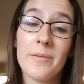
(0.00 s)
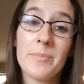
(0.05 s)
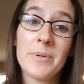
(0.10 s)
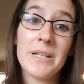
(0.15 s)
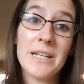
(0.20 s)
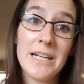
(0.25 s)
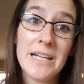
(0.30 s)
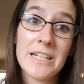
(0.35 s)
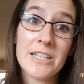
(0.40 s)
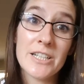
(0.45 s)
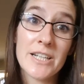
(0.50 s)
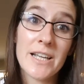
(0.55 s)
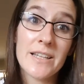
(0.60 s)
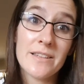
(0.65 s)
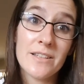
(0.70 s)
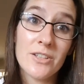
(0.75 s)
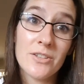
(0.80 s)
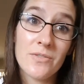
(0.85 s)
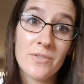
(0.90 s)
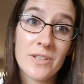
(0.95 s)
been needing to
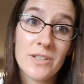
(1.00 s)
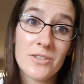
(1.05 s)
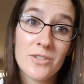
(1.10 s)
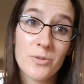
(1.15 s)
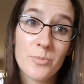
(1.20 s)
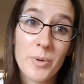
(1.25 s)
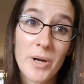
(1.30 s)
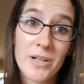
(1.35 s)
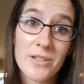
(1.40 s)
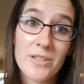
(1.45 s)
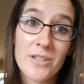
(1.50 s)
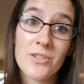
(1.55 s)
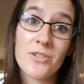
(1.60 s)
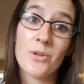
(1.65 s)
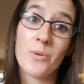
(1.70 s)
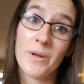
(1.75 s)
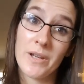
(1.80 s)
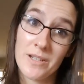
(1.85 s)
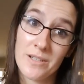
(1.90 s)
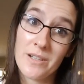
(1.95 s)
get these fleeces processed
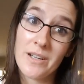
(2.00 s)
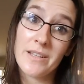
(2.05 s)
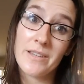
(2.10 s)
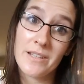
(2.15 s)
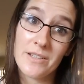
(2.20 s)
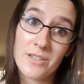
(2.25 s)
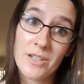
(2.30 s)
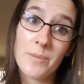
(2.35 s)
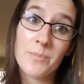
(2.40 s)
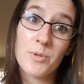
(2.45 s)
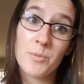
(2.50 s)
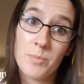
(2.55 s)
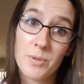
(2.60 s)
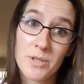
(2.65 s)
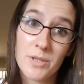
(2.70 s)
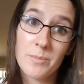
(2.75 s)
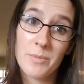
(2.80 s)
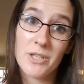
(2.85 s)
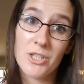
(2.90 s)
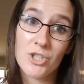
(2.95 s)
so I can dye things up to
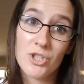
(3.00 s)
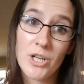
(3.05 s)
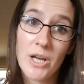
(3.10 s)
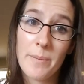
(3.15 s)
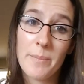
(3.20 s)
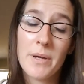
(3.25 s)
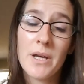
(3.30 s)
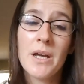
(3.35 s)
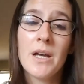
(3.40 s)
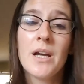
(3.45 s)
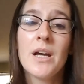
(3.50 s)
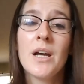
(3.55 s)
put them in the shop.